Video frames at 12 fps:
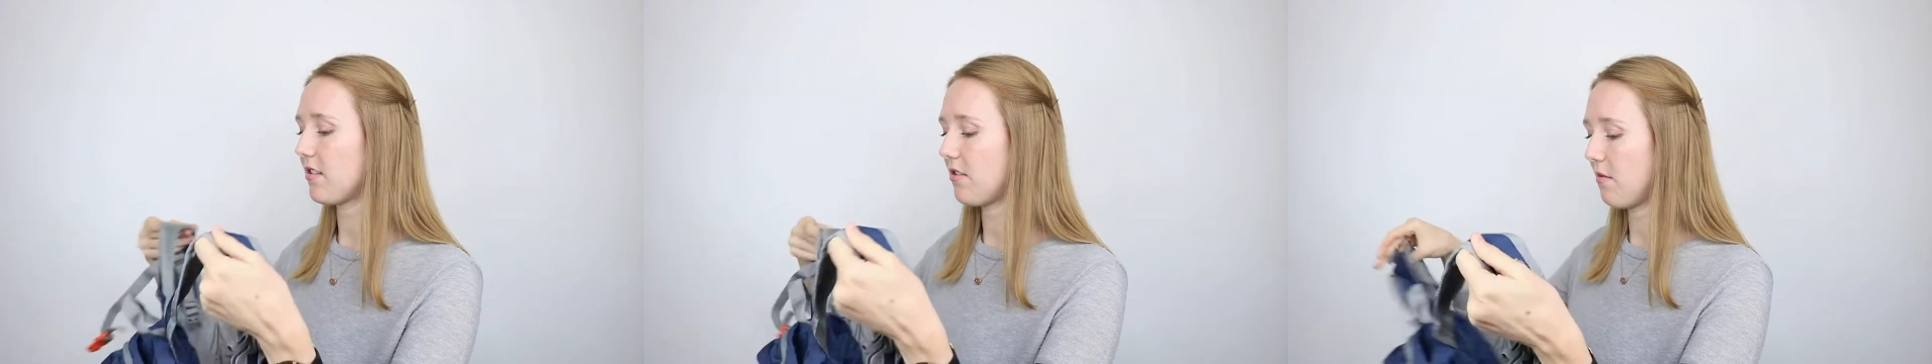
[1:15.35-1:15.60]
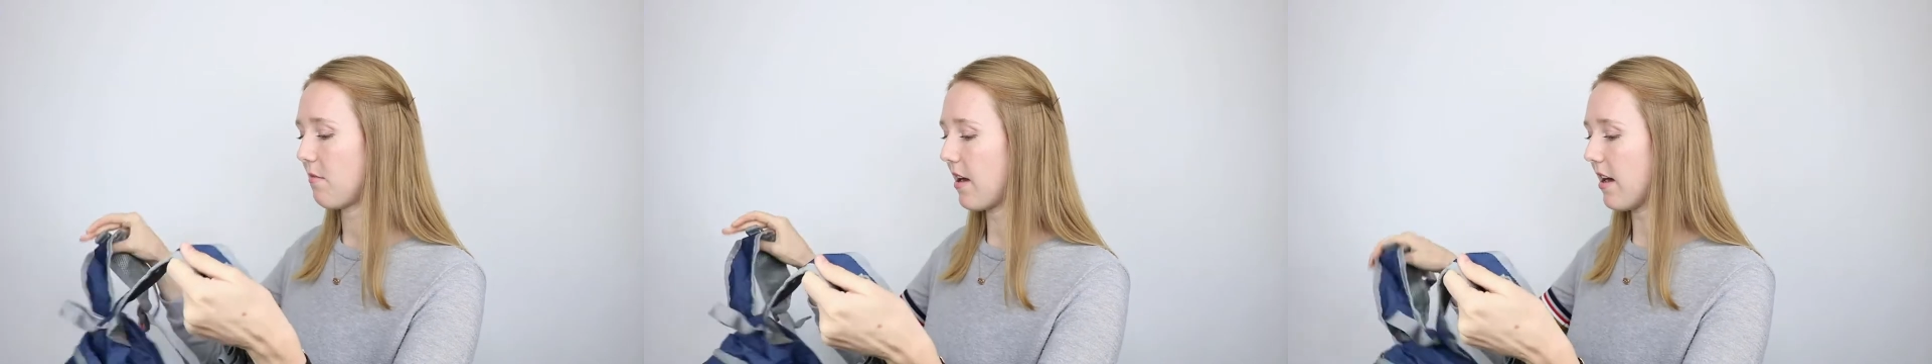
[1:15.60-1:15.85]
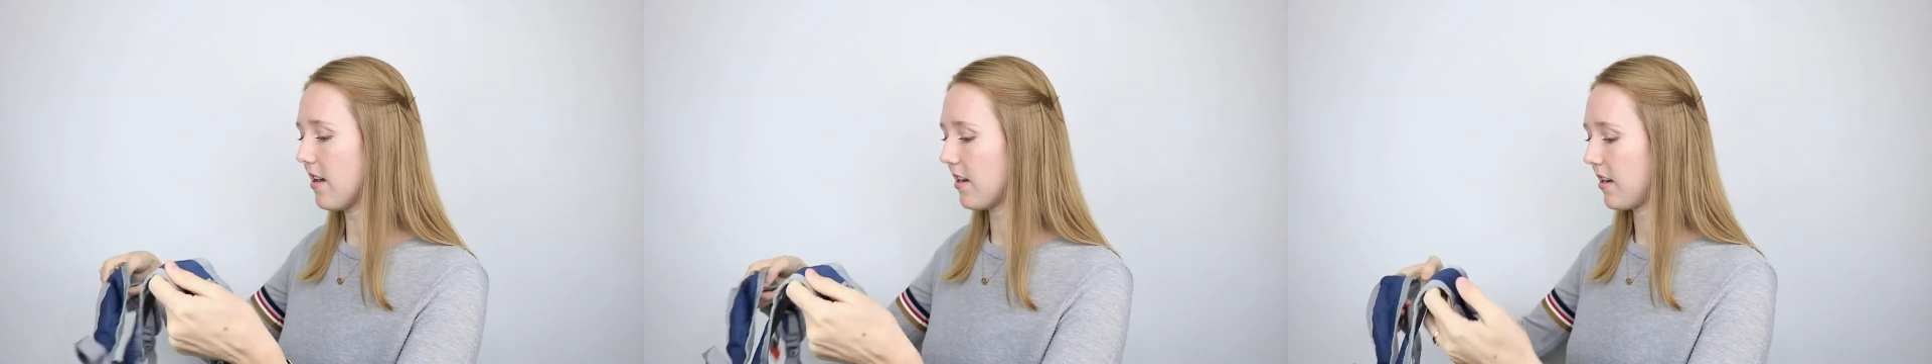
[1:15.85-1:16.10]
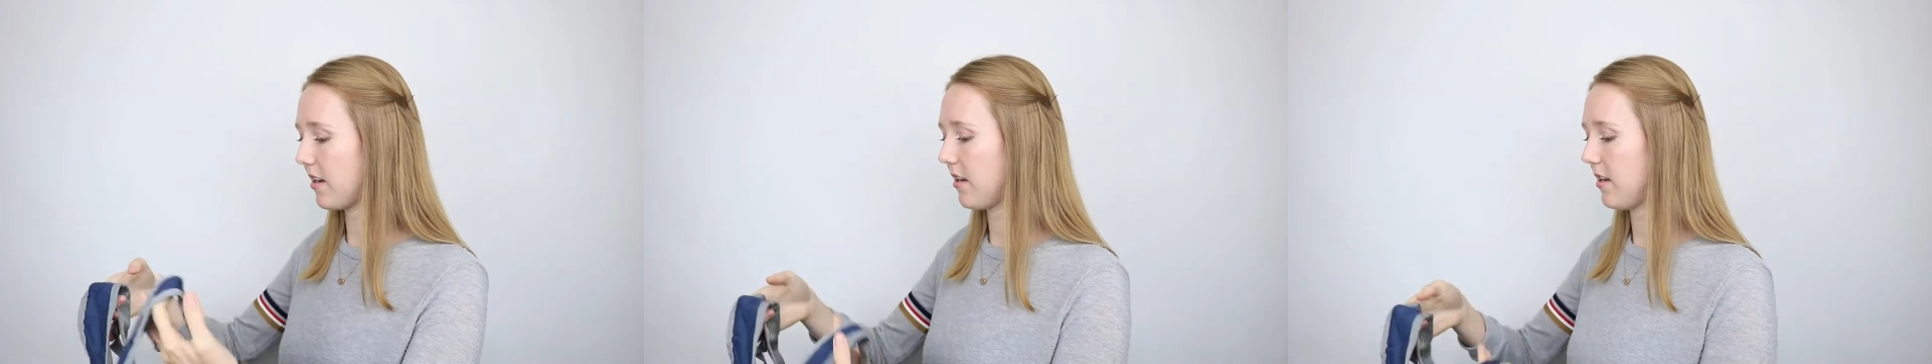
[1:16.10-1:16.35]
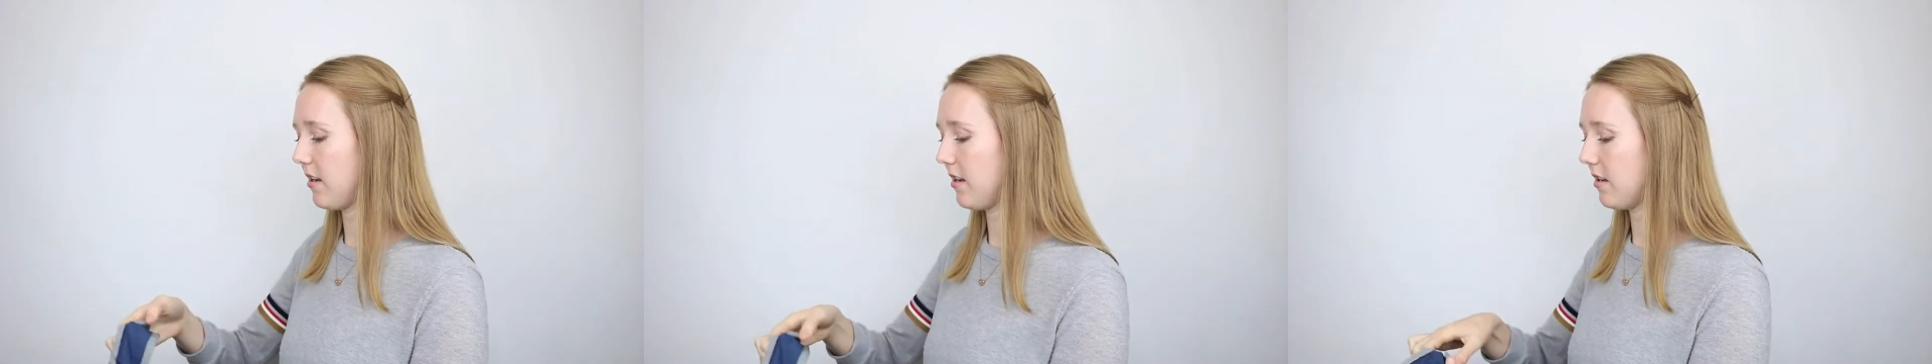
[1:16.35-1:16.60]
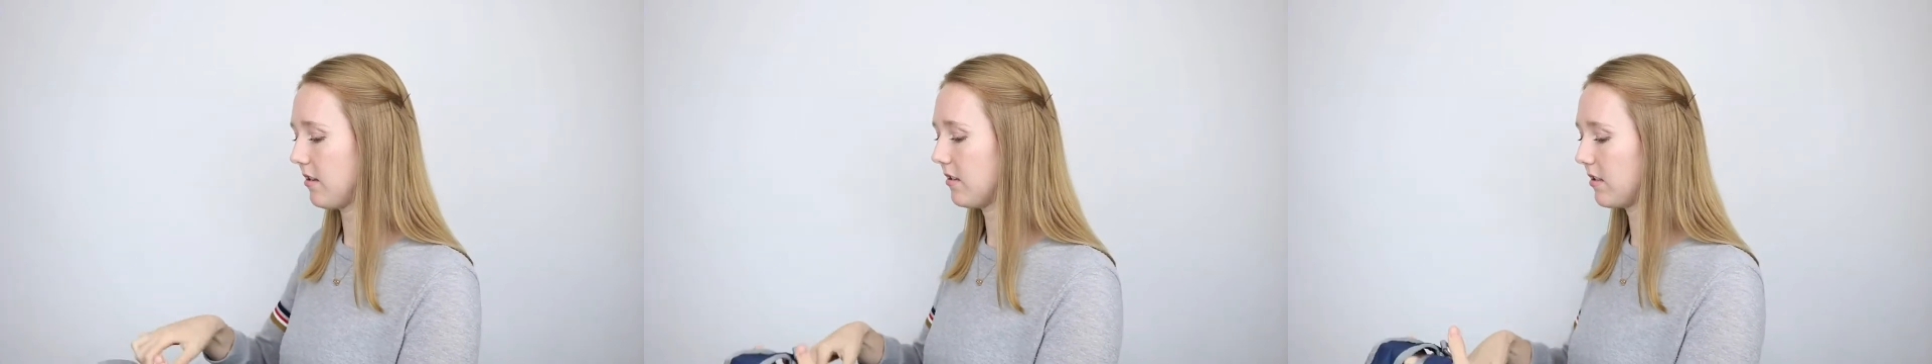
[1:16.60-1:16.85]
on the back
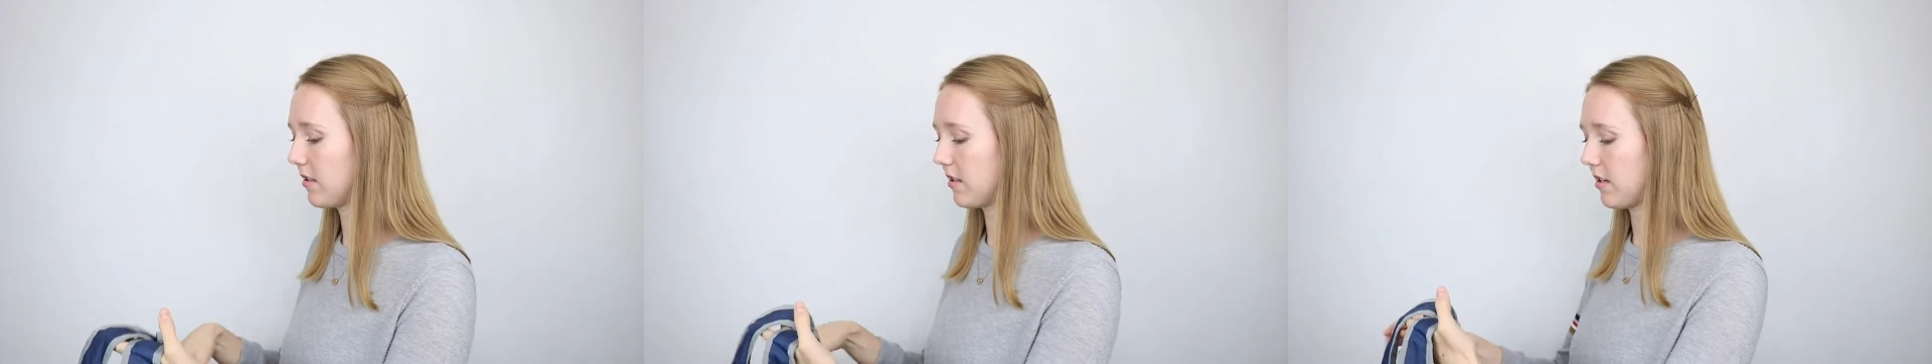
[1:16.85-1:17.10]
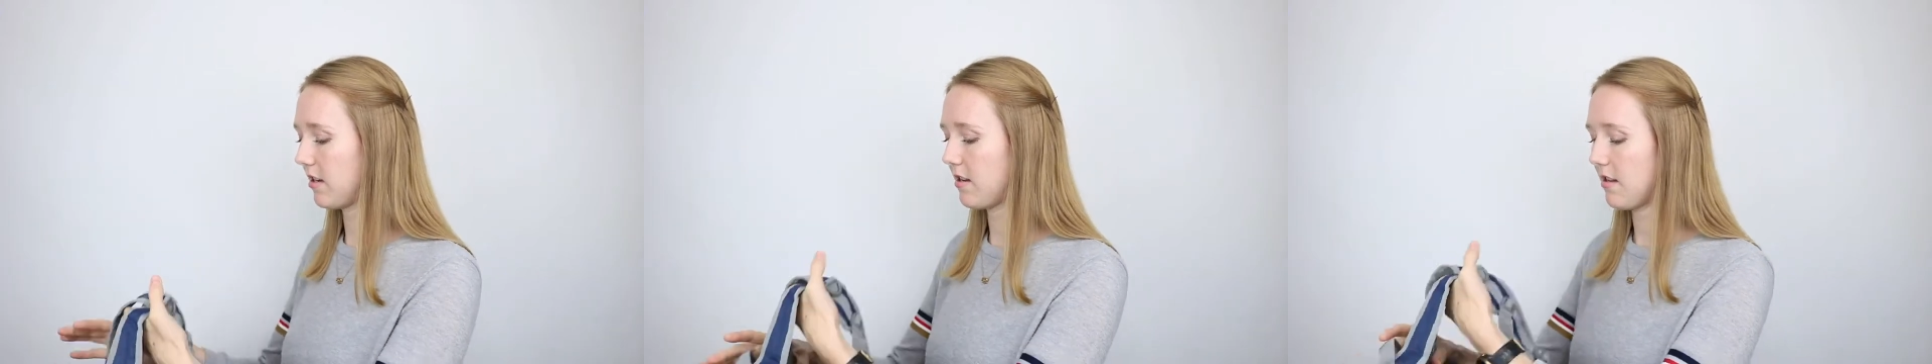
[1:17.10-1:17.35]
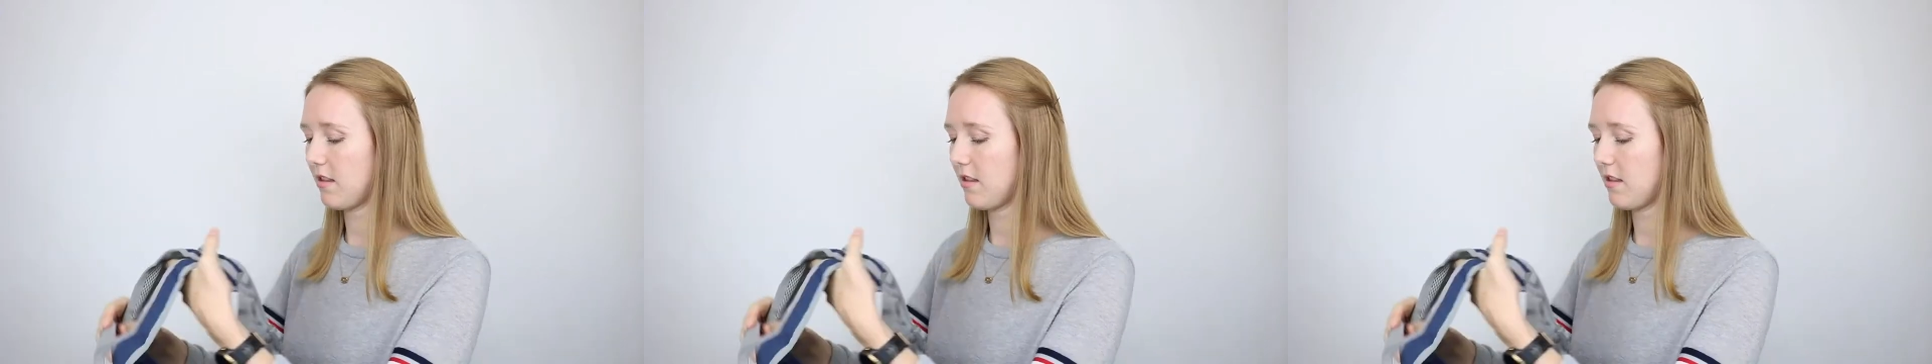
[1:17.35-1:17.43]
is